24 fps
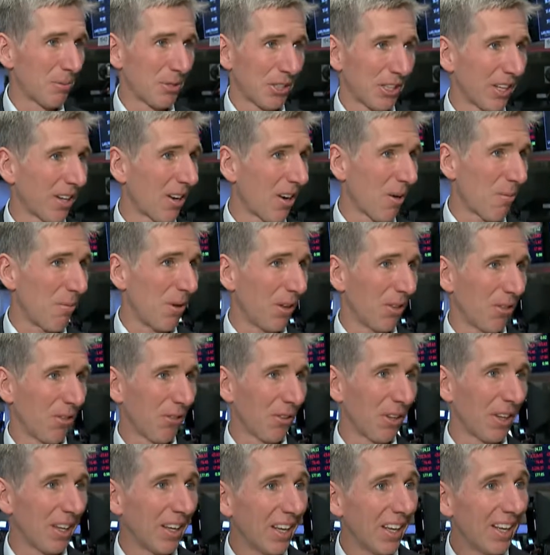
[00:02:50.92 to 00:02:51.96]
up to get our
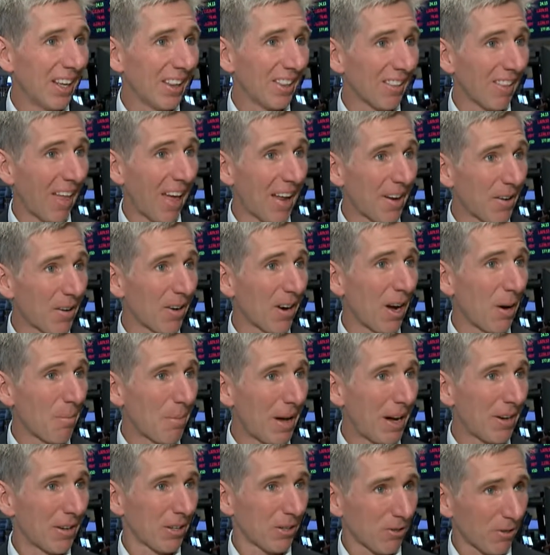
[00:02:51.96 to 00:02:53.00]
monthly letter
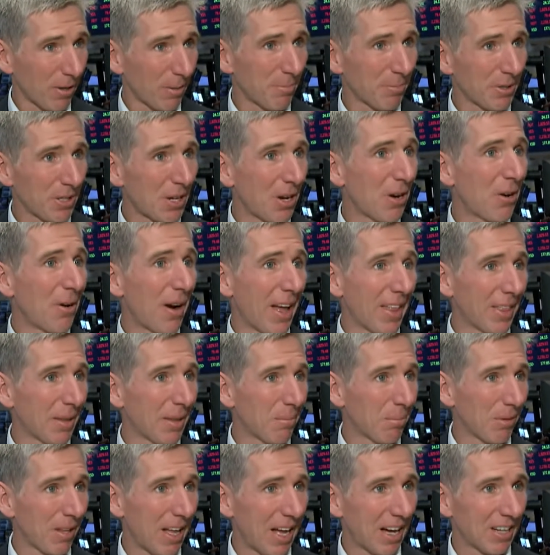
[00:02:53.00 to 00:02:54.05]
about crypto and
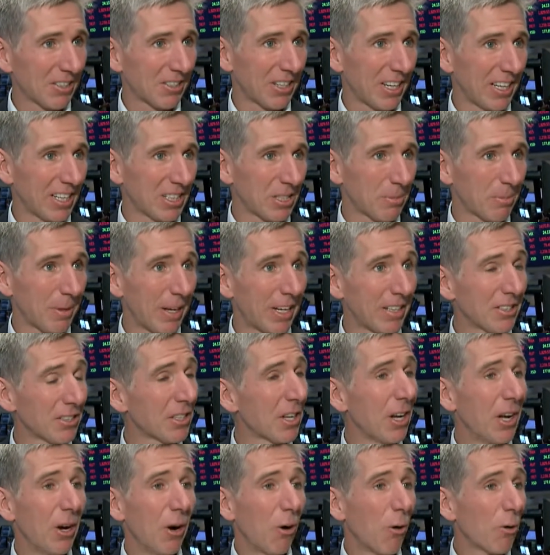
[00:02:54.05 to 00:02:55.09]
the blockchain
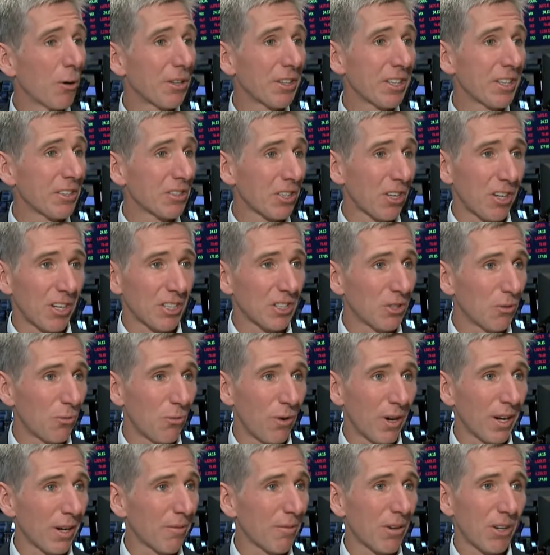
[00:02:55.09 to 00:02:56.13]
space, or you can talk to
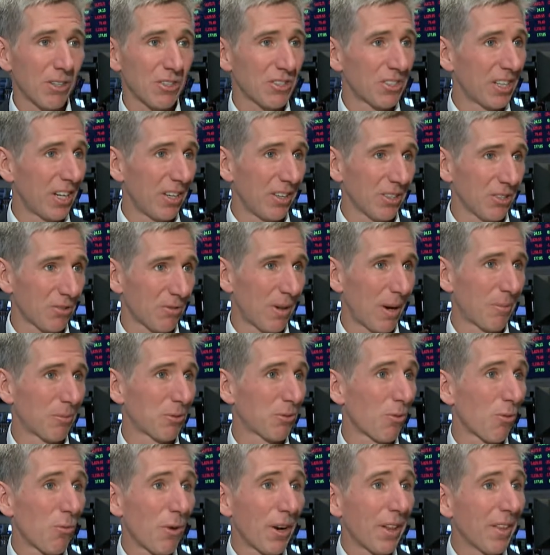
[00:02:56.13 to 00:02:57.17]
one of our sales
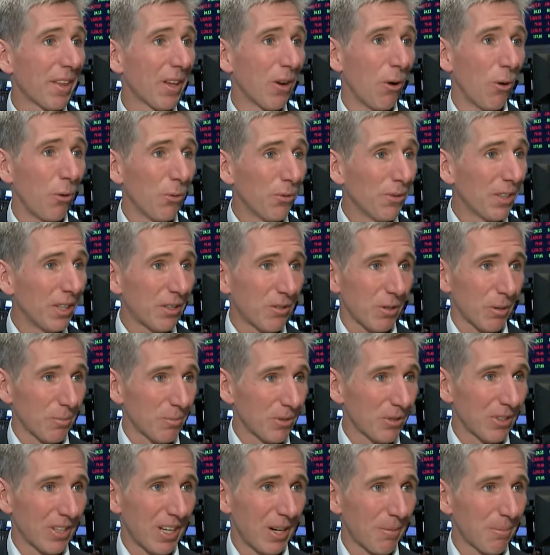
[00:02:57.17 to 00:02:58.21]
reps. We're one of the only
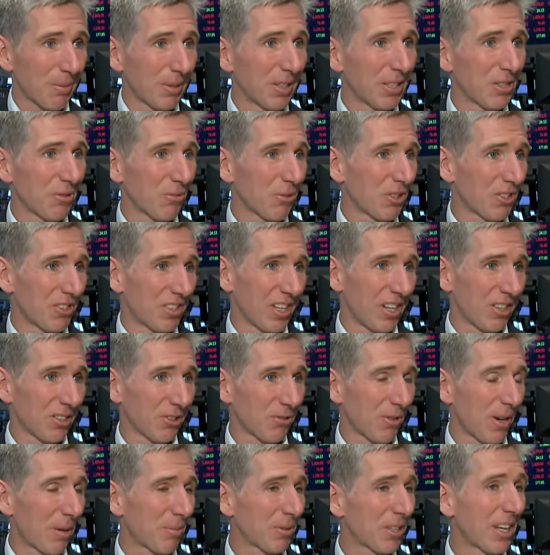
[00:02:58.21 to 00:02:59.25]
crypto companies with
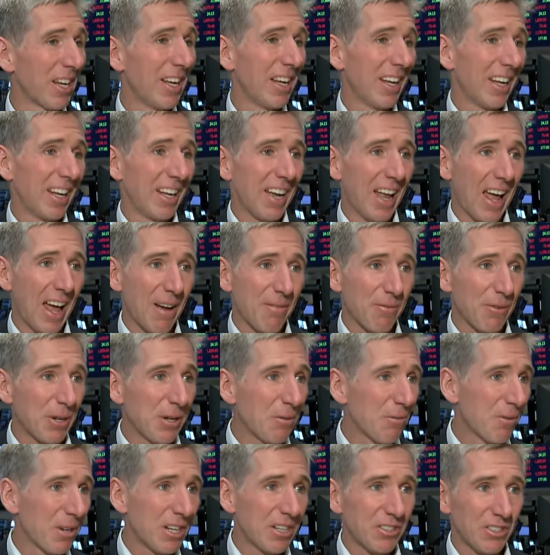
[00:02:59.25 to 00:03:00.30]
sales reps in
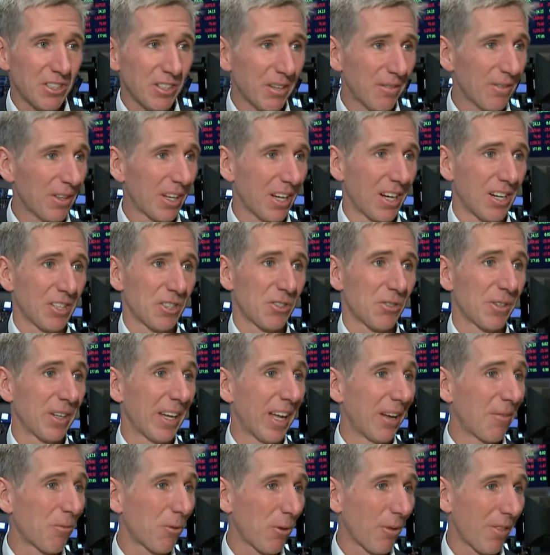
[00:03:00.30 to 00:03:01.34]
every region of the
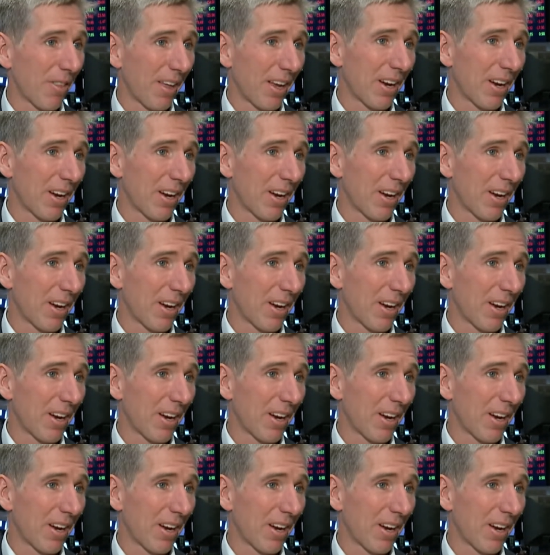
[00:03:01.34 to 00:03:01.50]
country, and we're